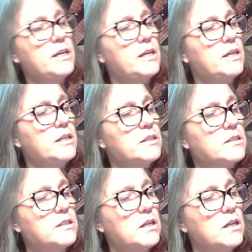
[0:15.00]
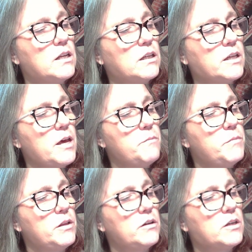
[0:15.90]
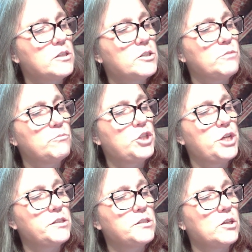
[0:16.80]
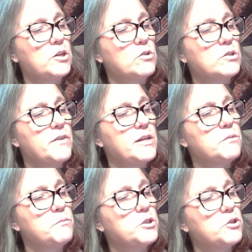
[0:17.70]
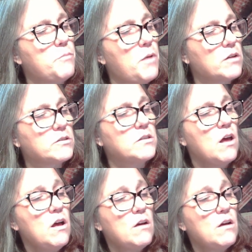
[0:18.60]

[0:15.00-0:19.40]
is the Gabe Miller custom Chase the Ghostface mystery box.